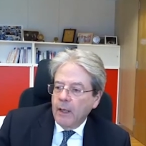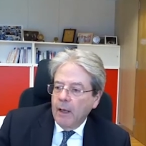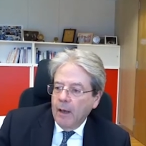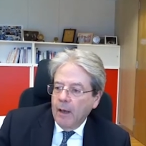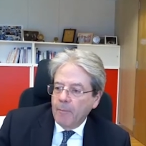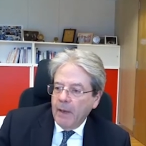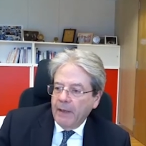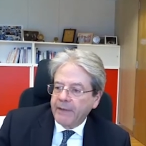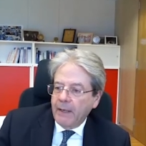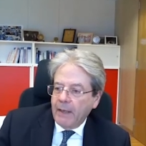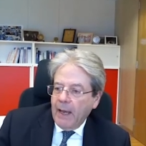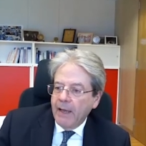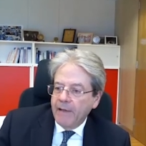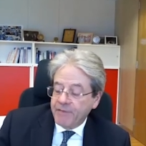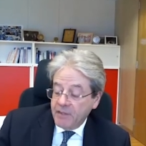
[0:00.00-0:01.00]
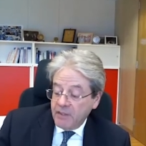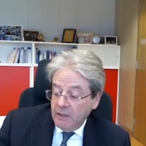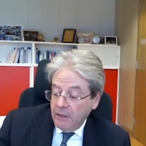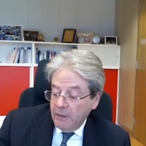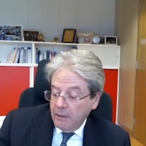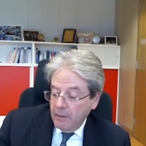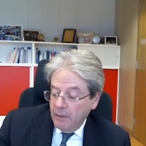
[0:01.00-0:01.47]
But I've
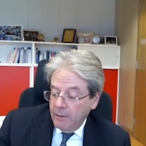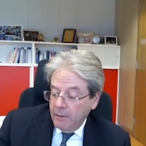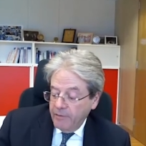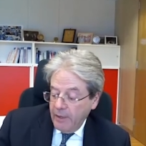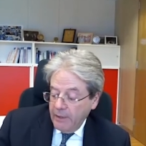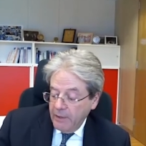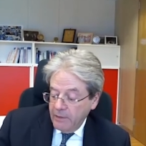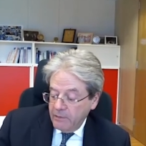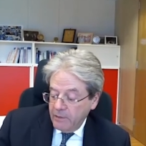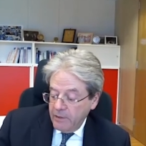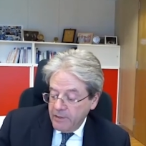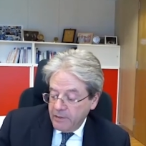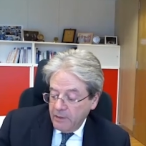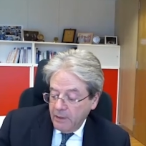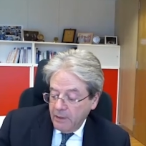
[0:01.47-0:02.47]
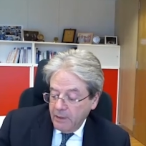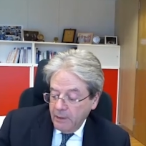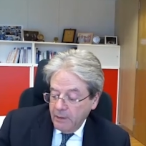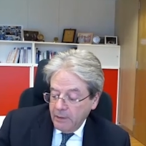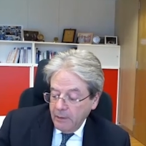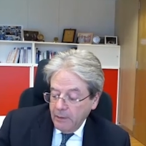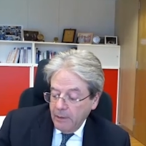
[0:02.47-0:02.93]
seen very interesting